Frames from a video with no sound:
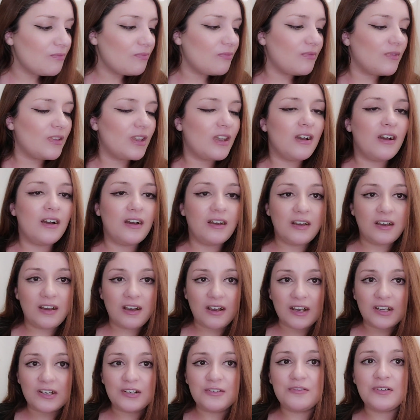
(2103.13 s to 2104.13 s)
I highly
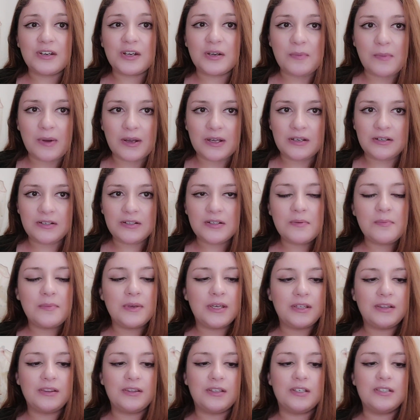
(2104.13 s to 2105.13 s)
recommend making
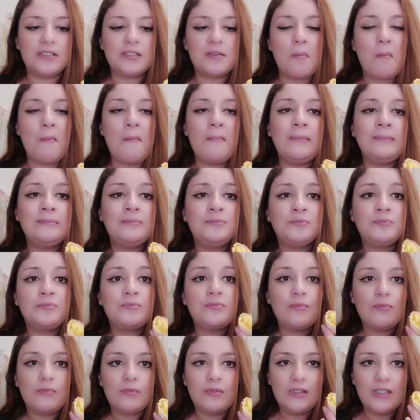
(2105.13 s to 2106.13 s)
this.
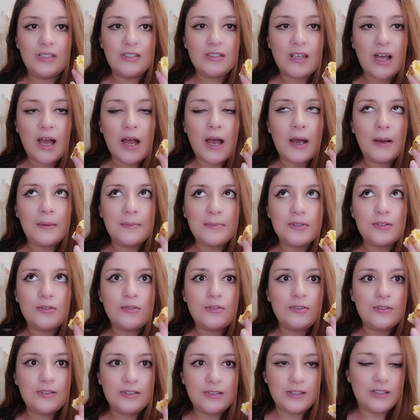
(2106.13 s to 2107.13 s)
These are absolutely
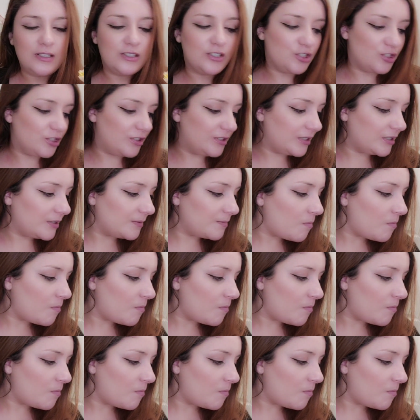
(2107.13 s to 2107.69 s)
delicious.